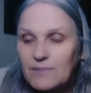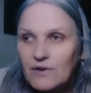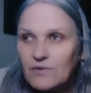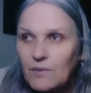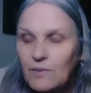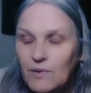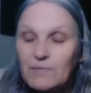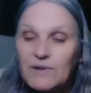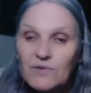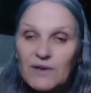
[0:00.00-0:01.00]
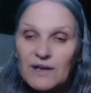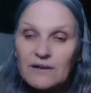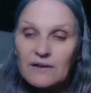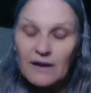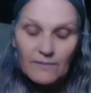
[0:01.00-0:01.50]
because we will be
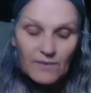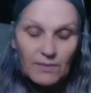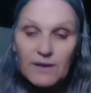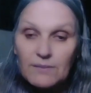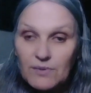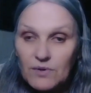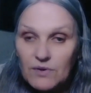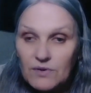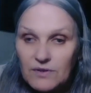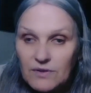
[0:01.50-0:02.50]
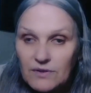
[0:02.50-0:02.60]
doing spirit board.